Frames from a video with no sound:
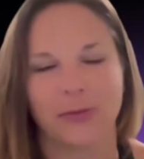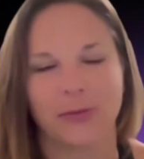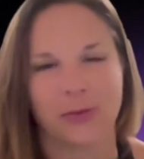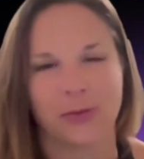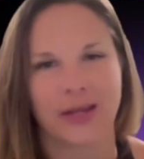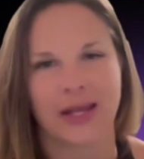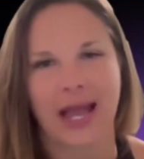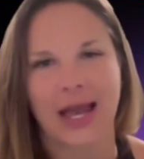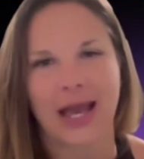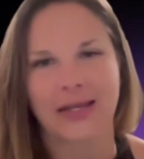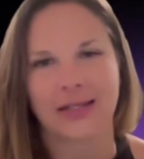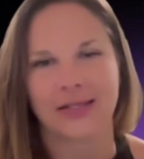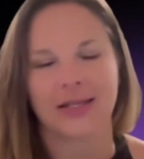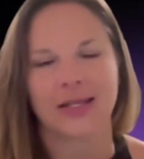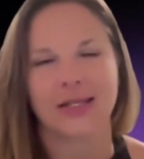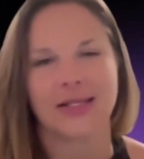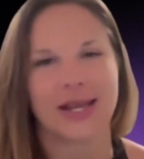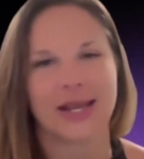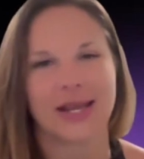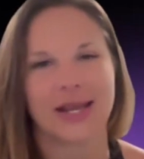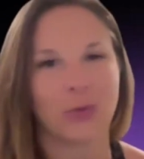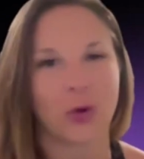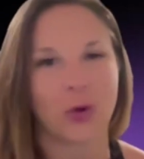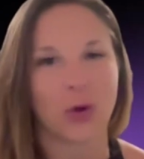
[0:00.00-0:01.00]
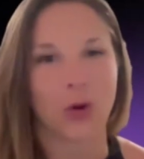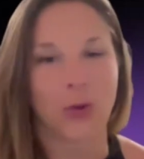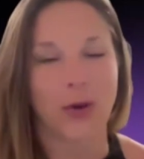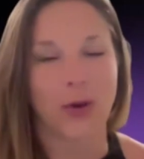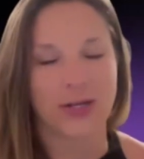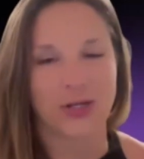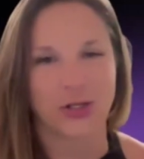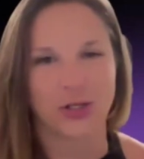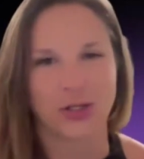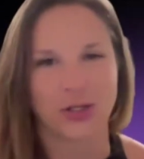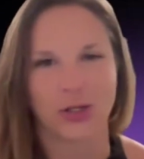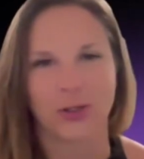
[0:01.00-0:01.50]
could probably ask like 10 more
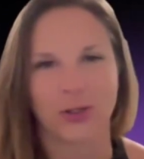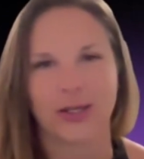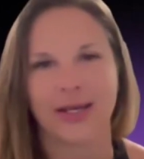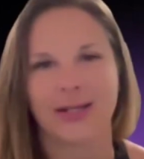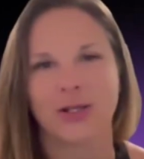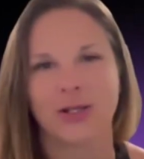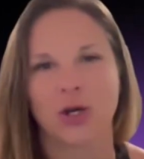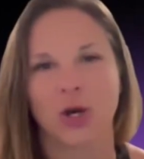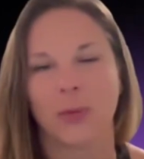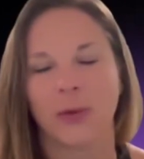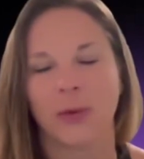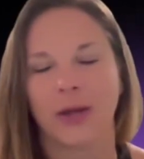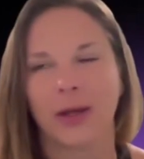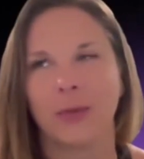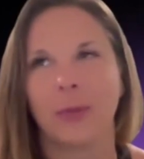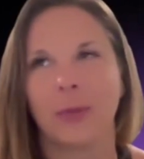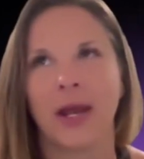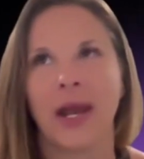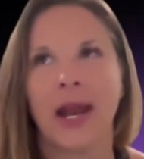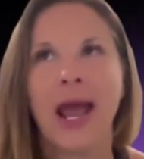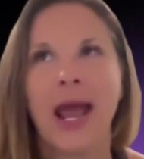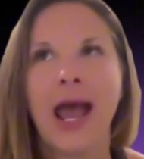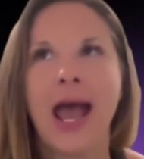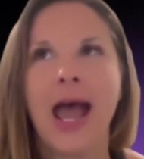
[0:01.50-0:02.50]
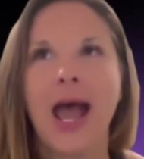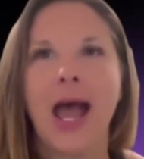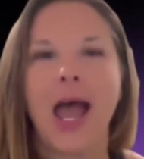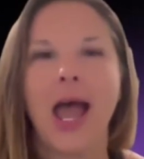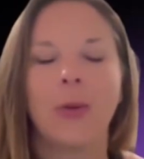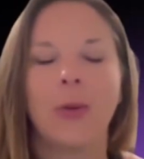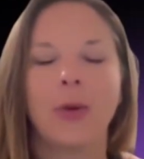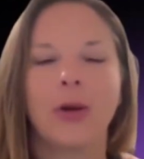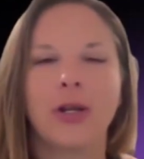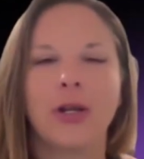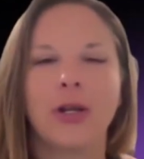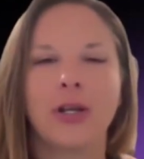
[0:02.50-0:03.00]
questions on that topic. But
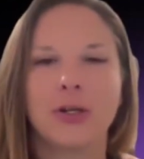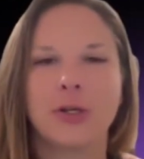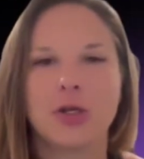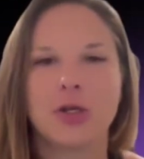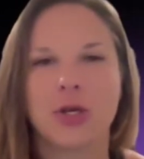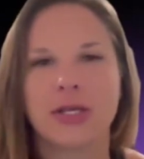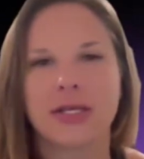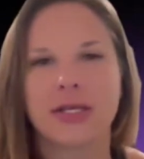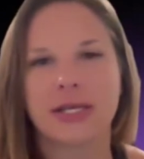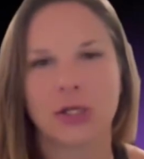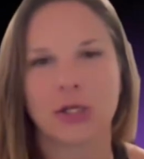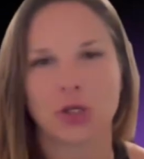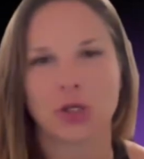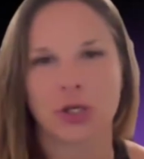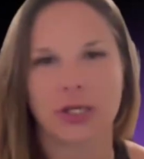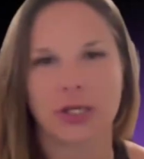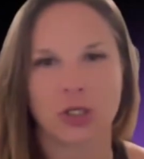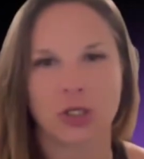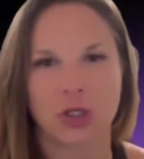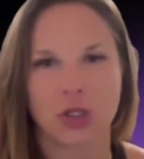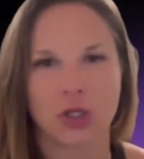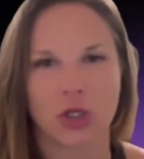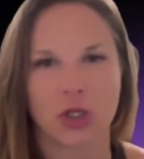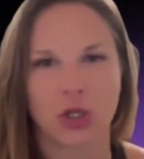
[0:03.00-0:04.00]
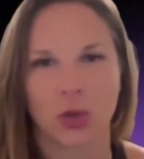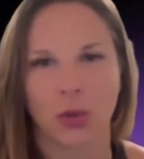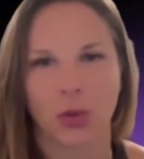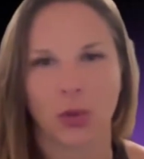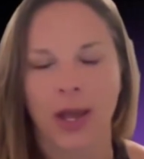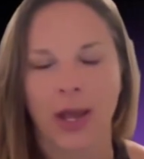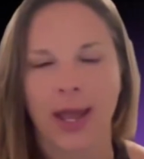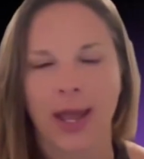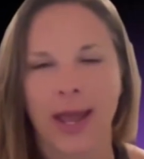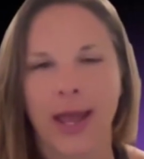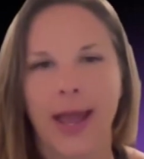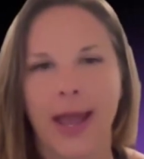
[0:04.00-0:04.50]
I want to kind of transition
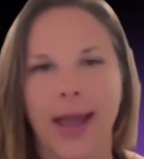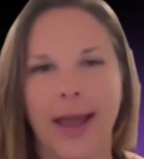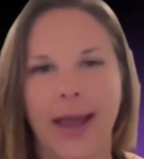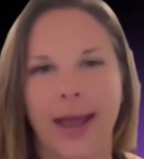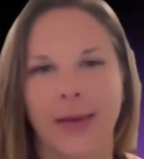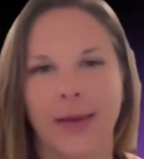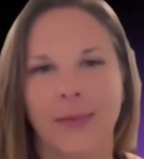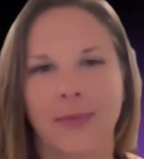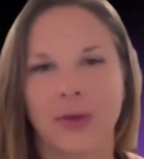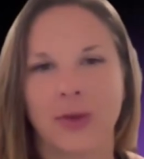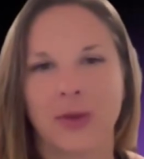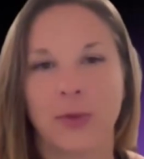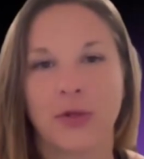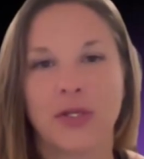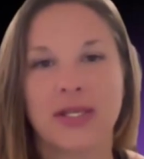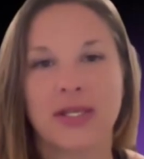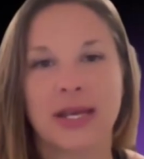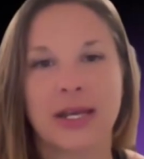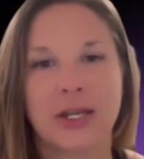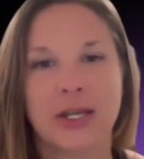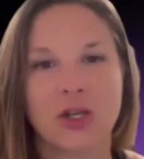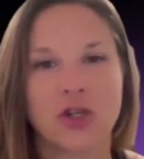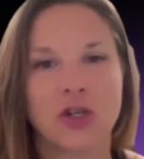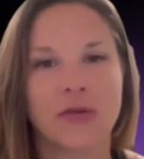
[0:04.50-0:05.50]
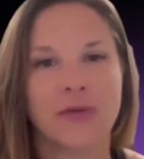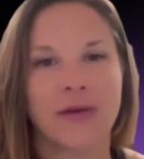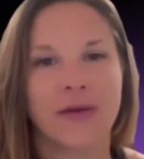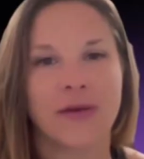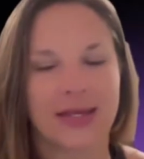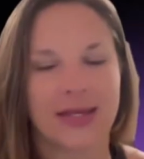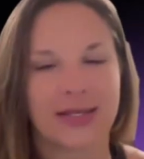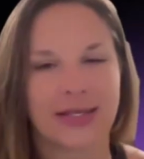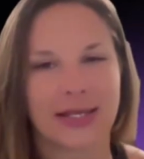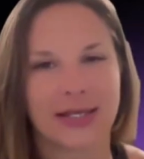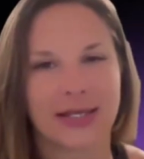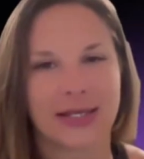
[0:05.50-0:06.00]
into the percentage of
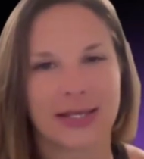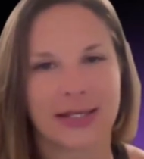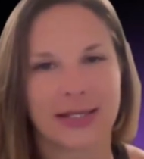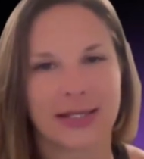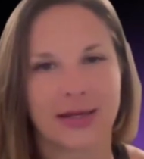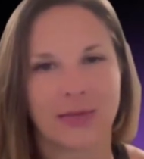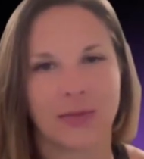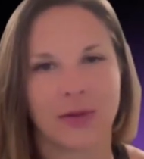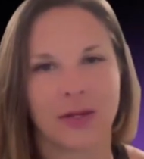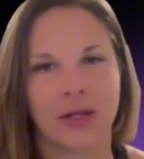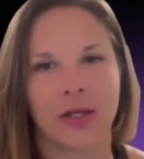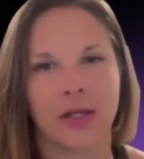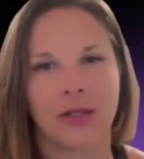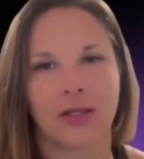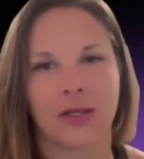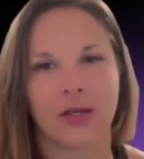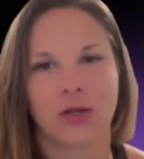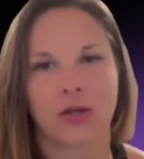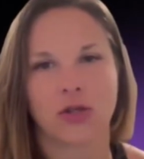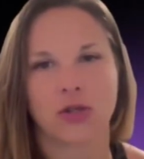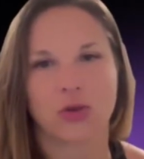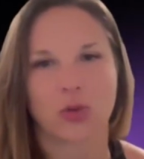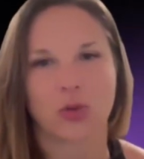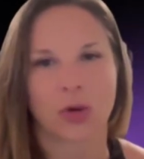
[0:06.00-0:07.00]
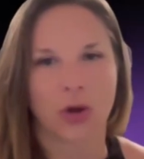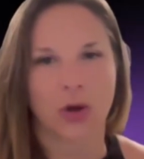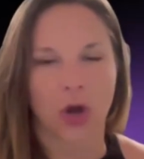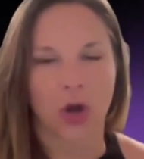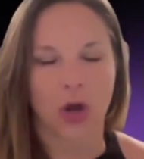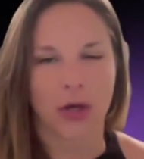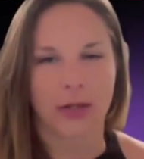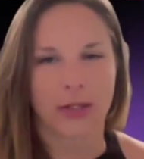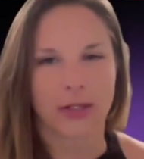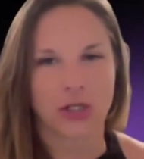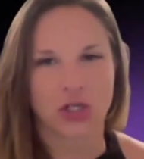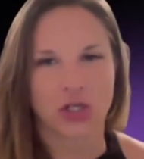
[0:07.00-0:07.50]
assets that typically are stored
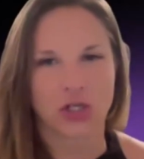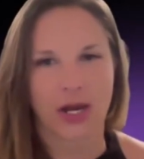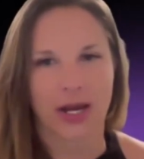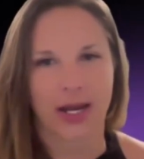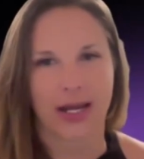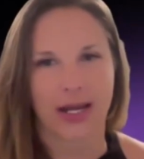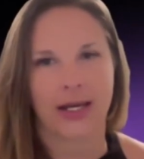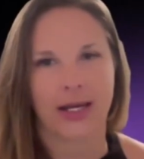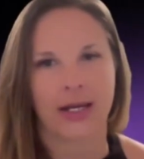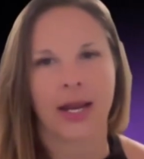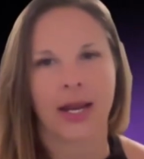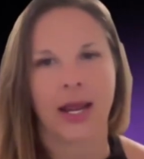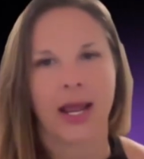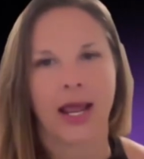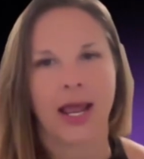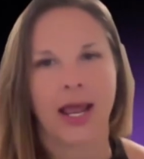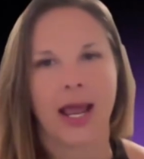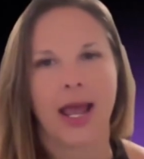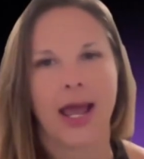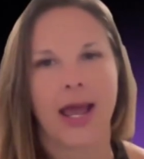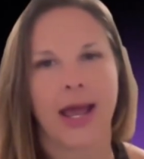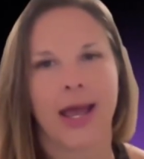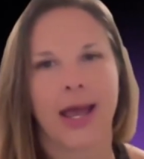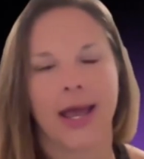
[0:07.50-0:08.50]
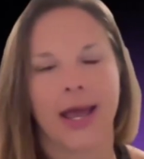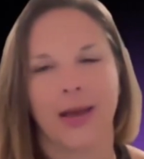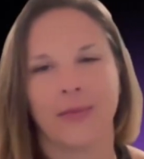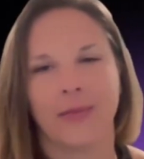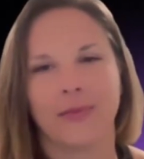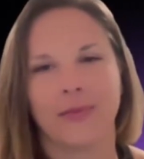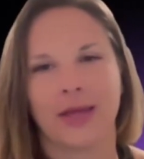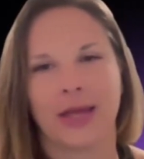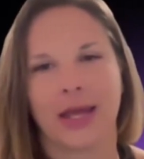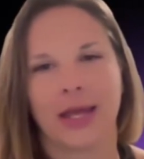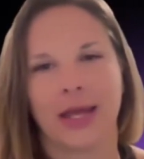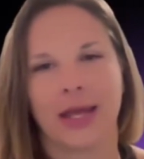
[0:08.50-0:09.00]
on chain
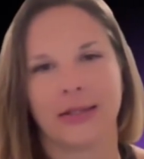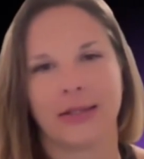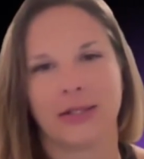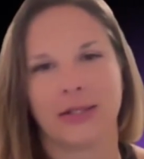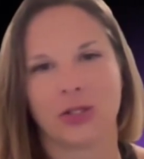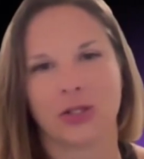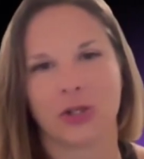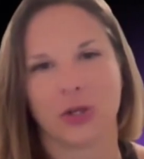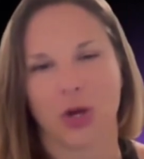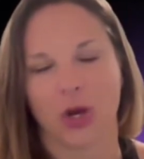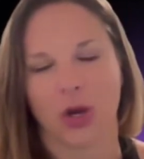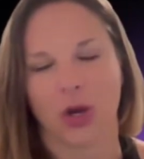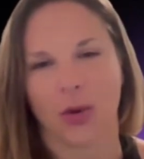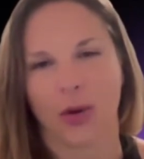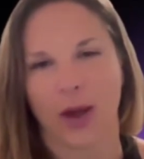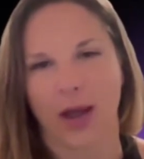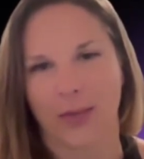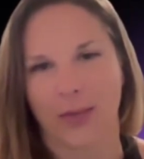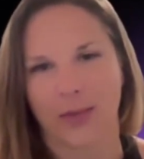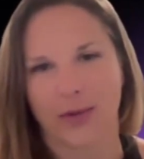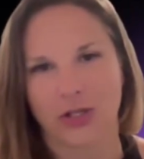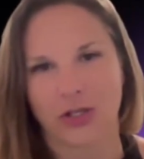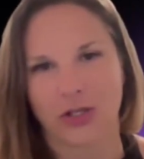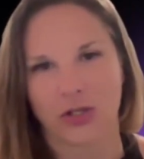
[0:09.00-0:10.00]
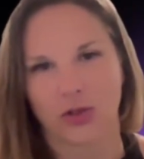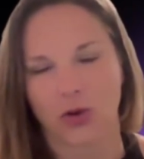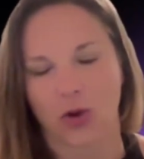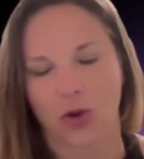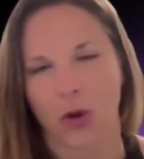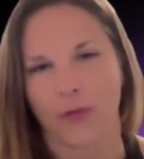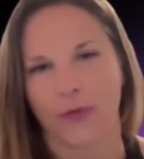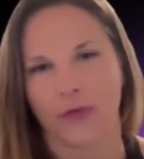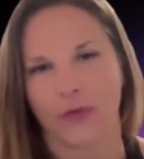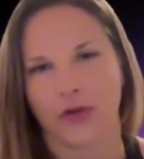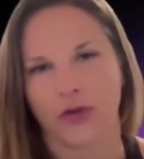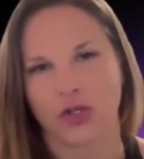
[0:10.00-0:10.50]
and how much is
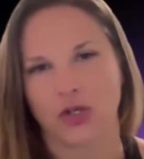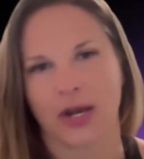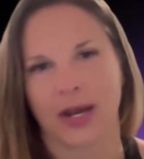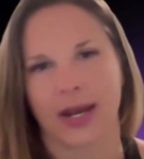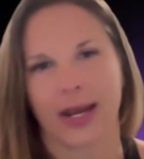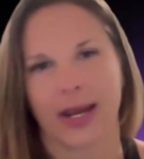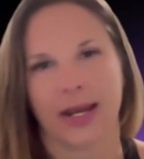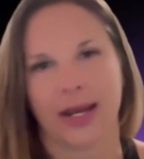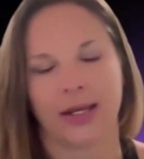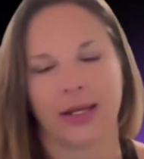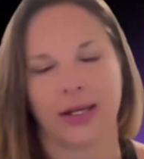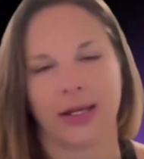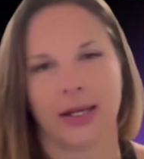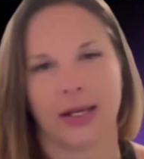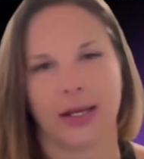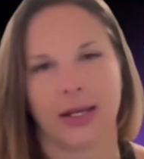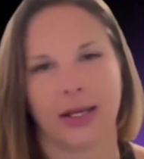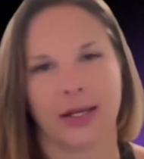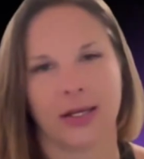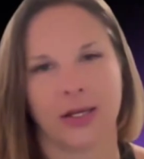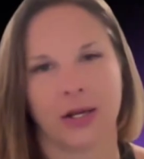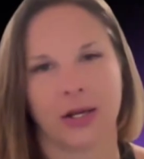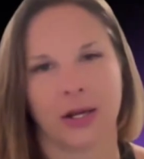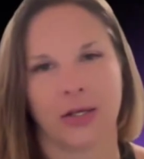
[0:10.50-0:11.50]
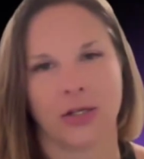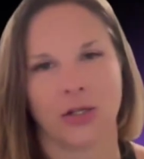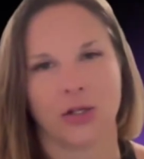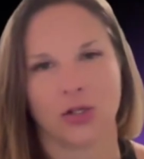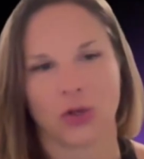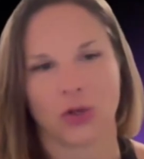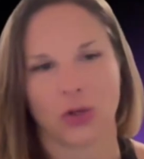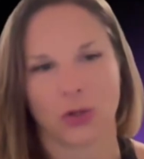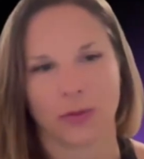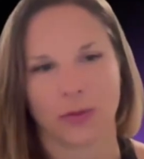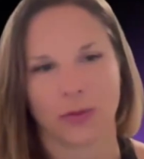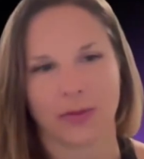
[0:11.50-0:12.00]
off chain in
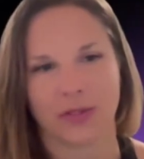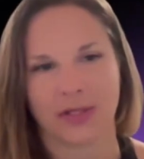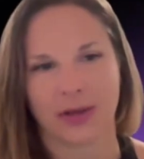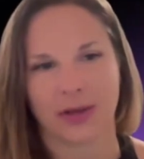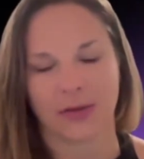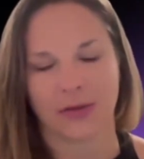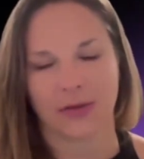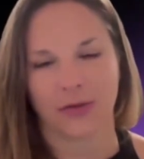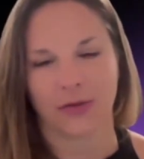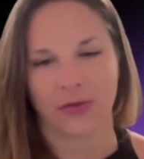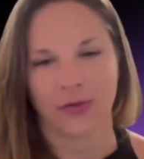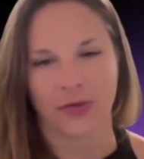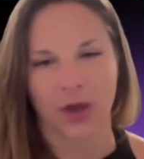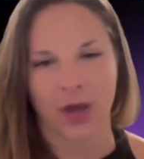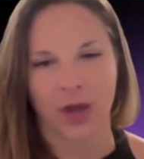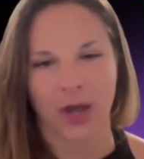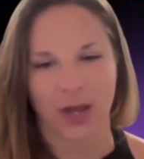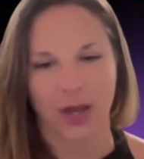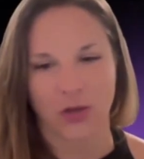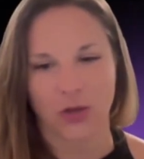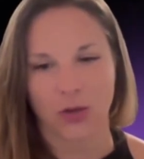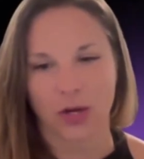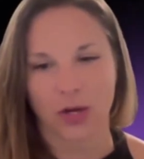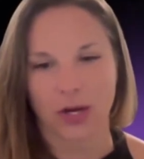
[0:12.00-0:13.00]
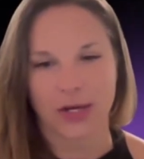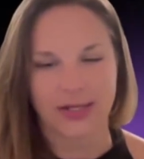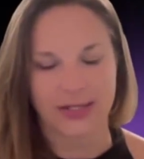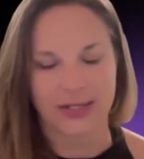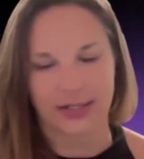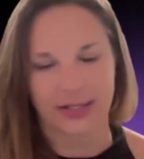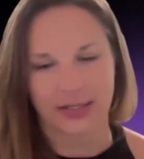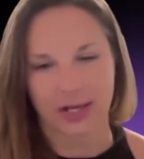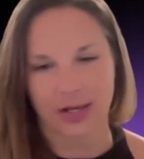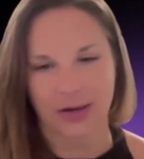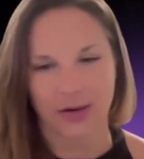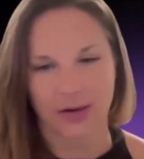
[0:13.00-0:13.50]
terms of your
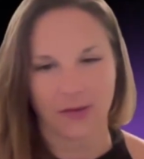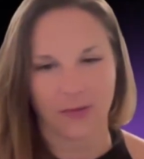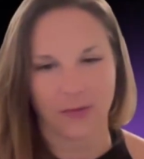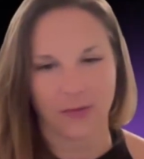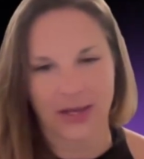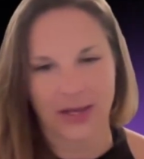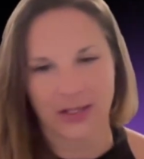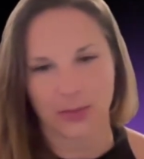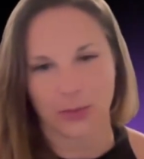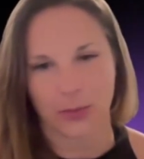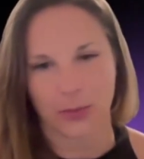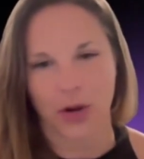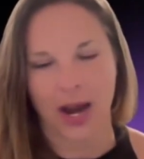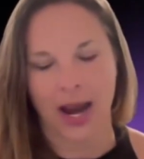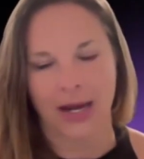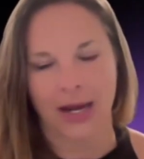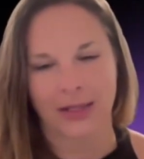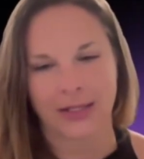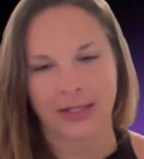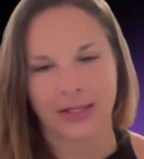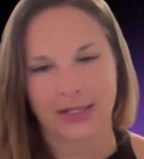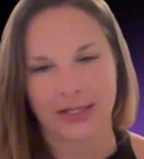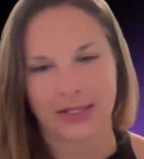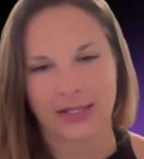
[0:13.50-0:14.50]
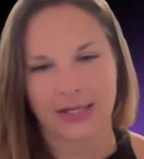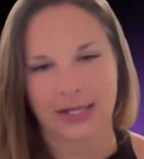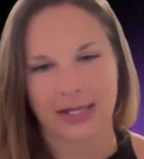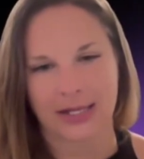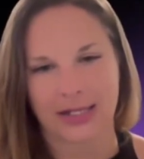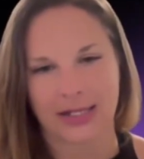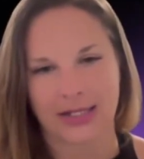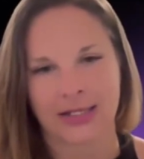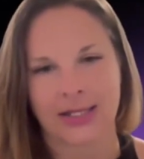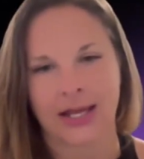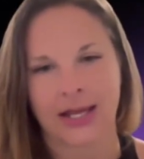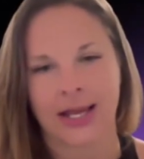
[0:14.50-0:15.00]
guys' kind of best
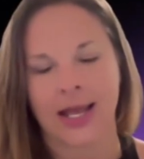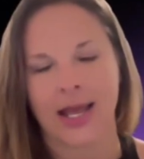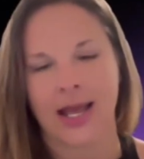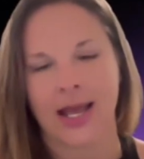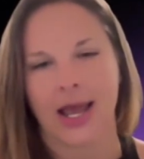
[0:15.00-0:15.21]
practices.